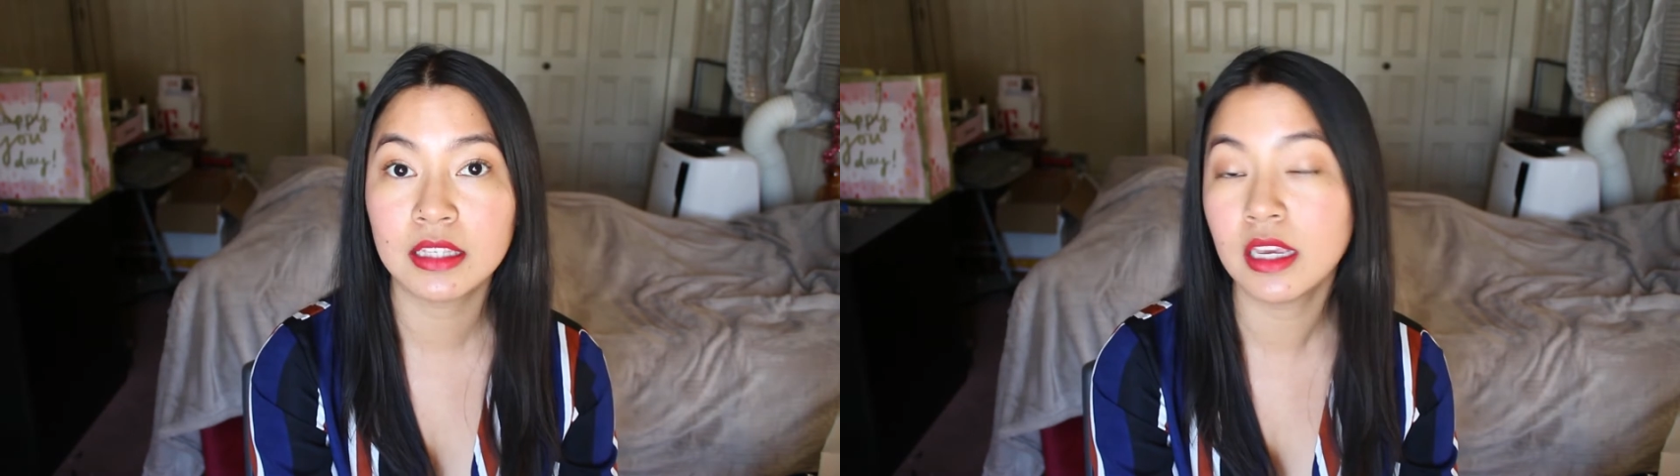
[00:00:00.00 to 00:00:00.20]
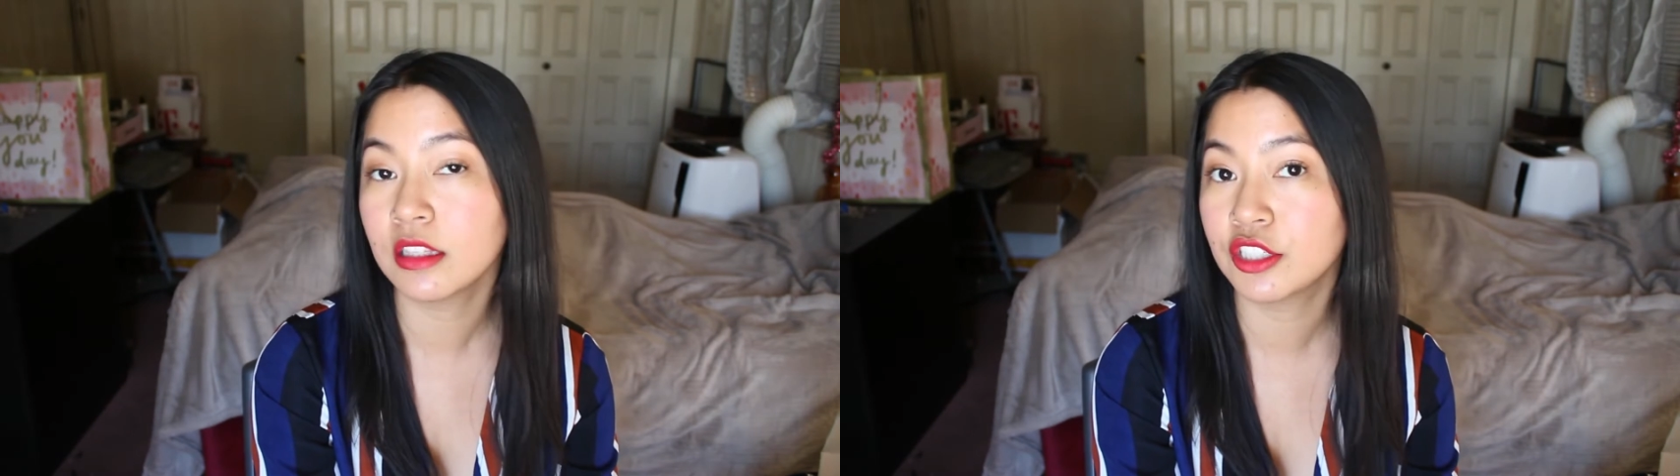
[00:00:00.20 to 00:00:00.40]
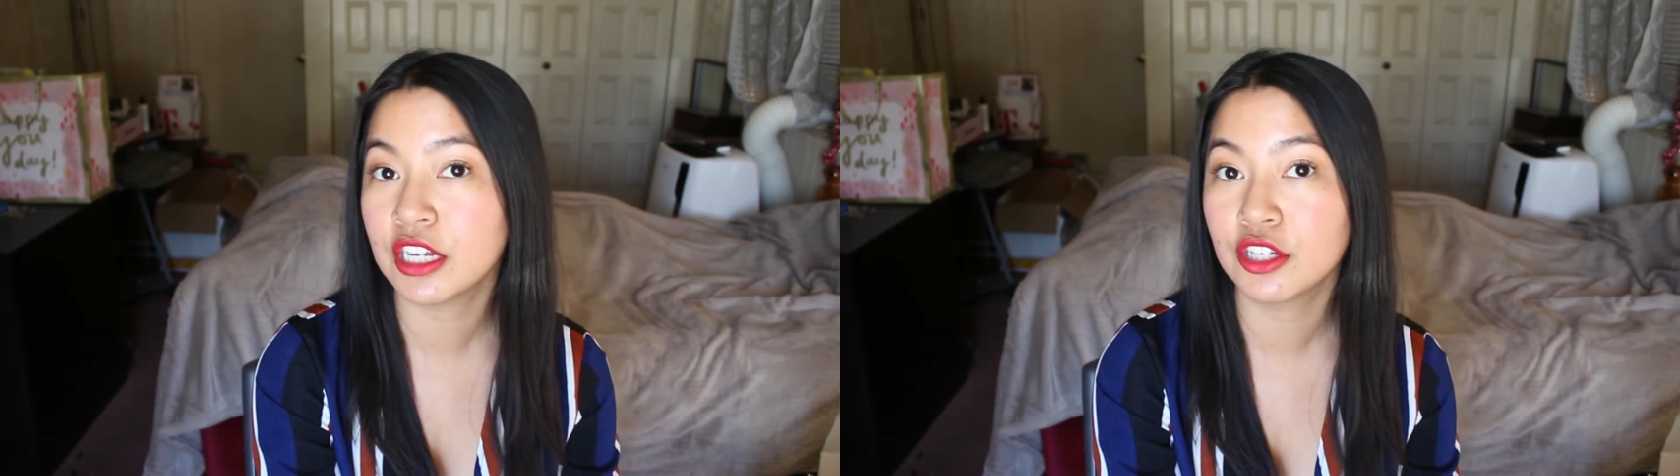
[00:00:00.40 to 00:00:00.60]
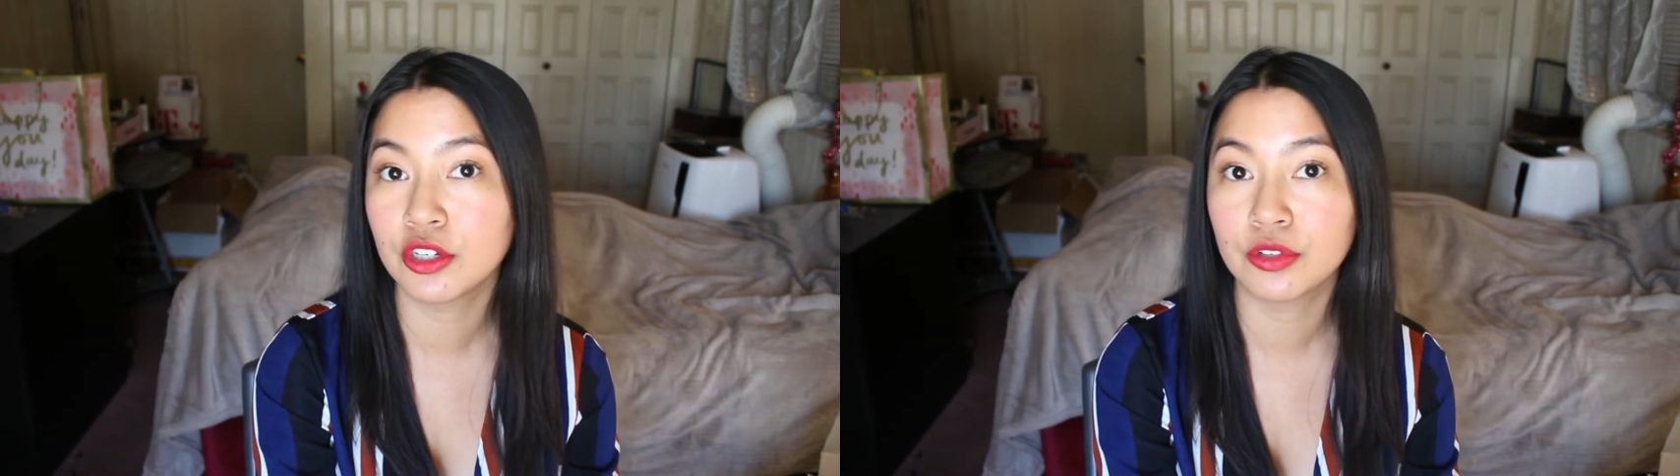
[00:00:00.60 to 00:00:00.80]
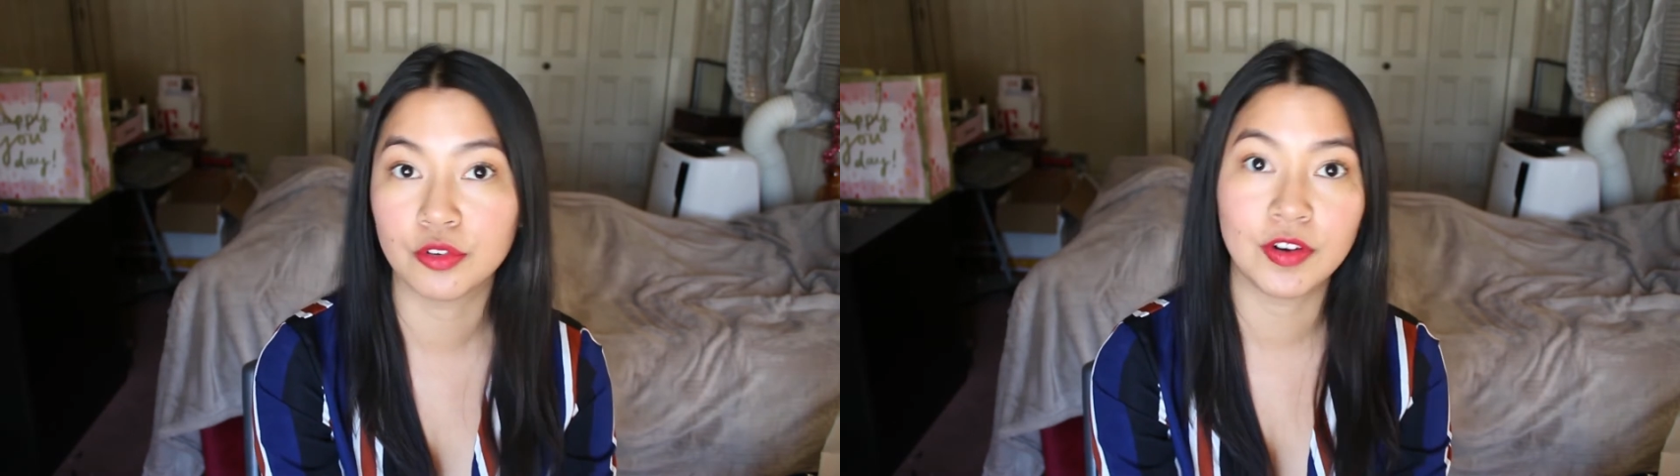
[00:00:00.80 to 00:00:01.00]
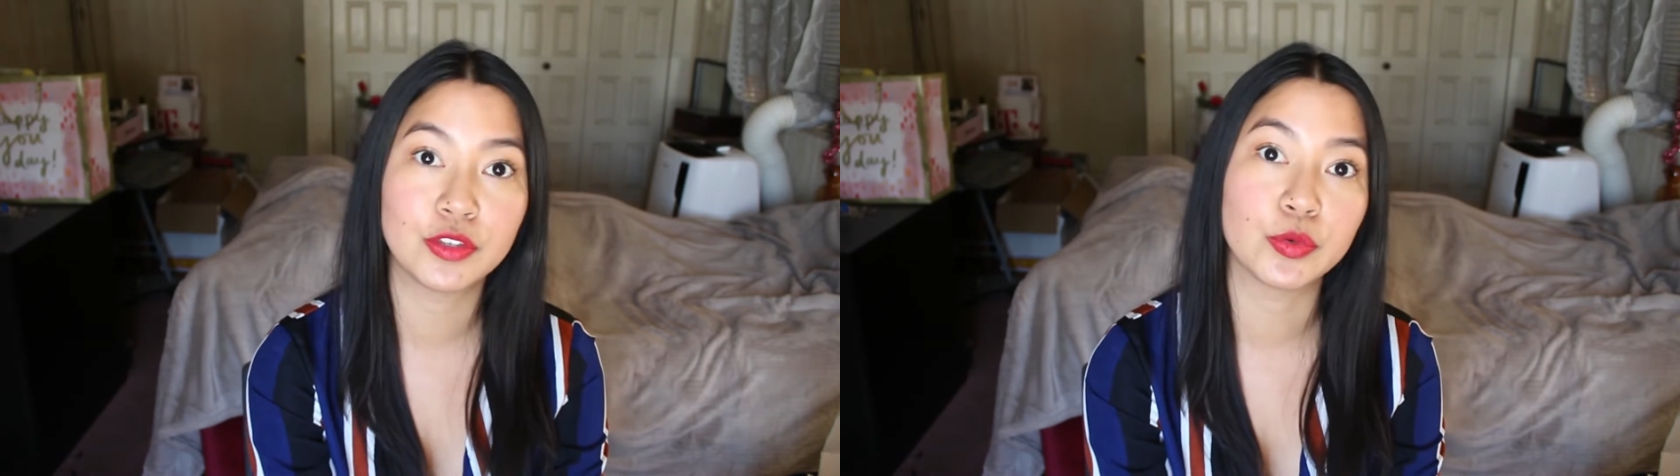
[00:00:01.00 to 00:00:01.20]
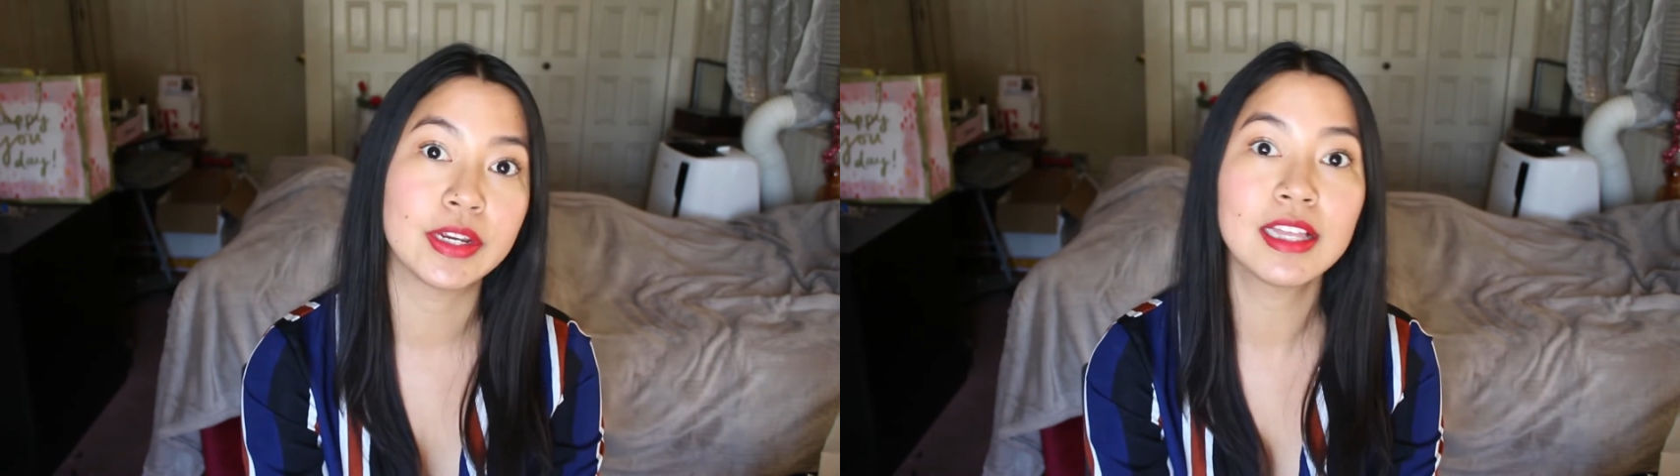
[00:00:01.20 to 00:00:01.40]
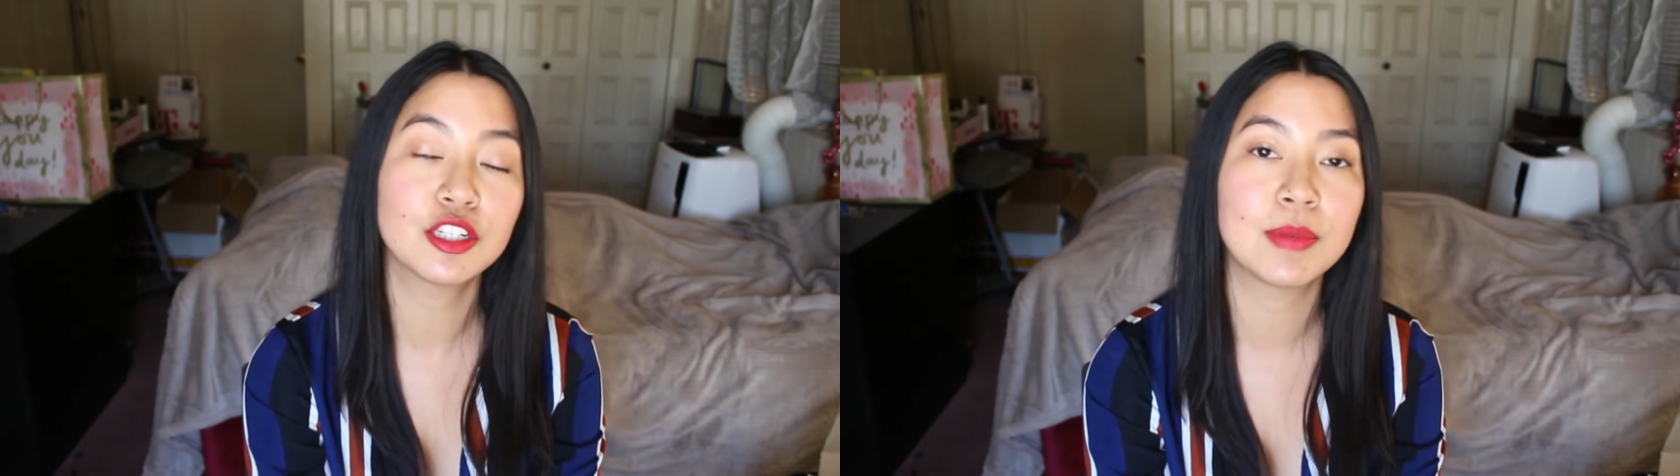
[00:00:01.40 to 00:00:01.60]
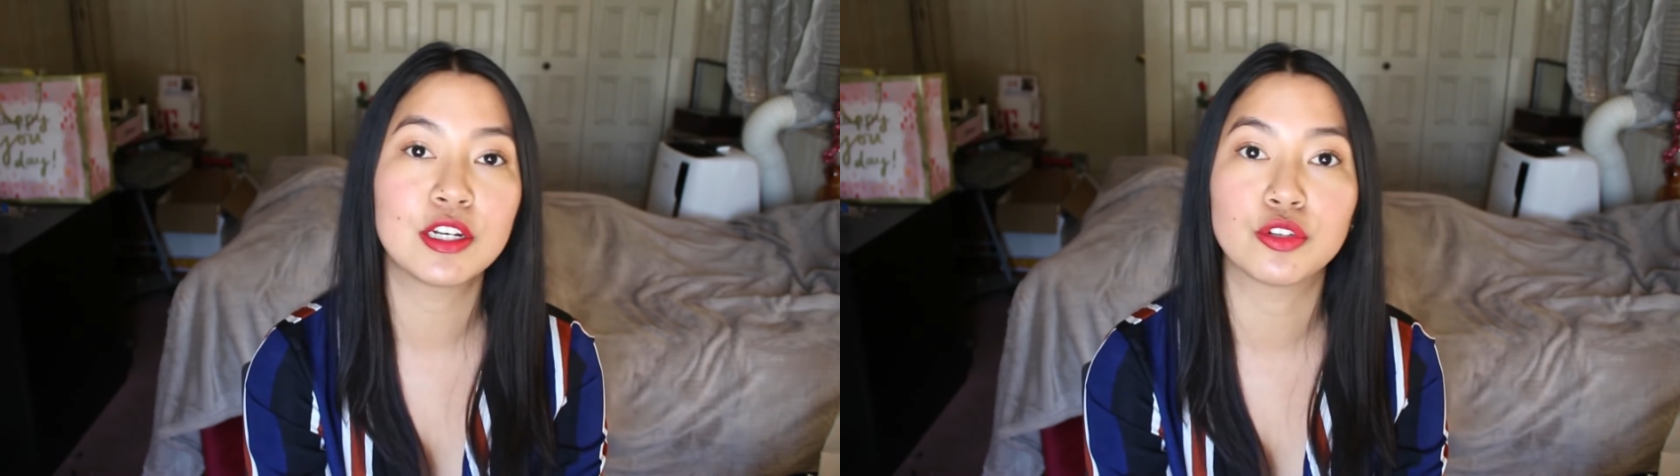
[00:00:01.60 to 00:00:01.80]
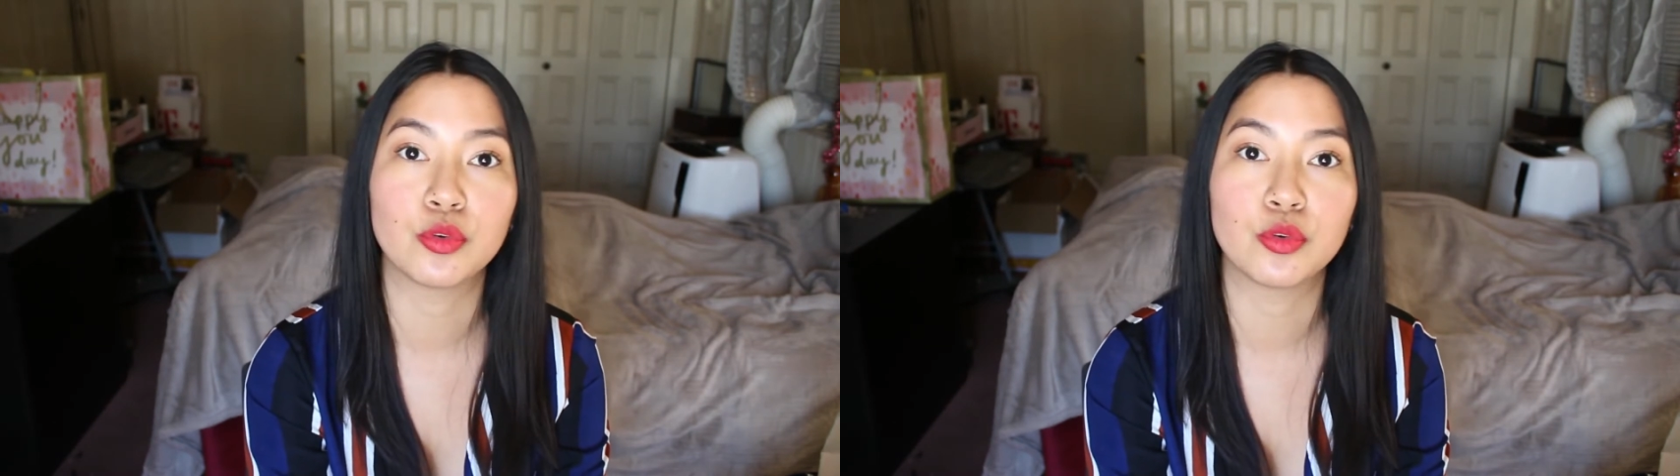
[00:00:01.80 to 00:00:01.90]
English teachers, or friends who are English majors,